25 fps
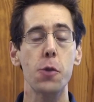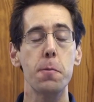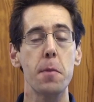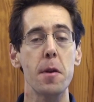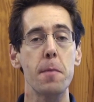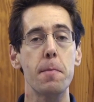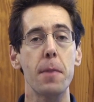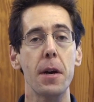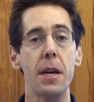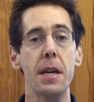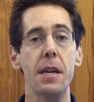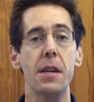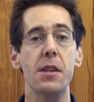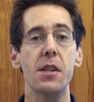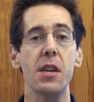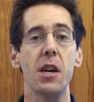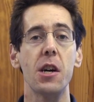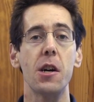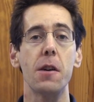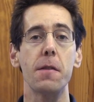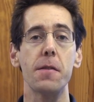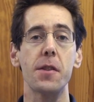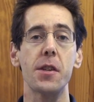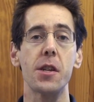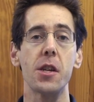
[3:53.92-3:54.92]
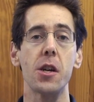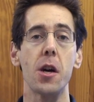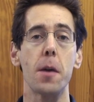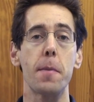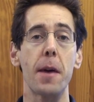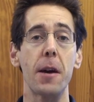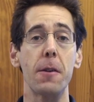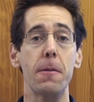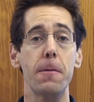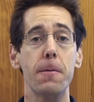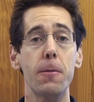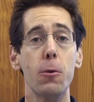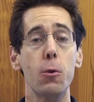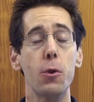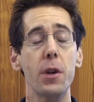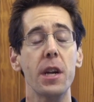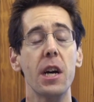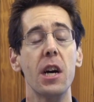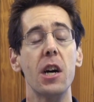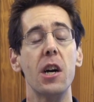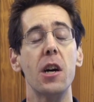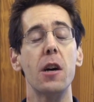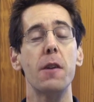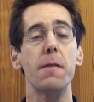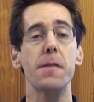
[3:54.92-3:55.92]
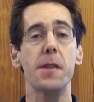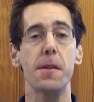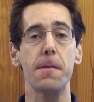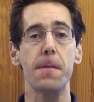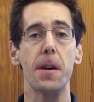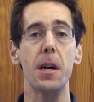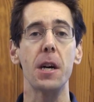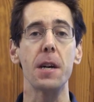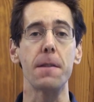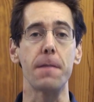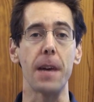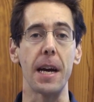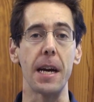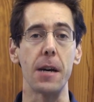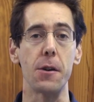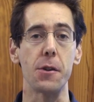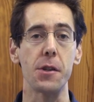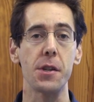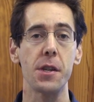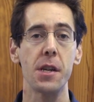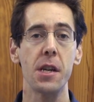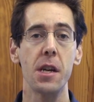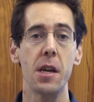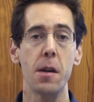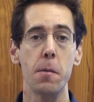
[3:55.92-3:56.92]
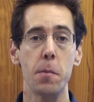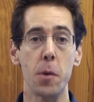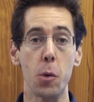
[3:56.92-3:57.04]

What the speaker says: should be baked after about 4.5 to 5 hours,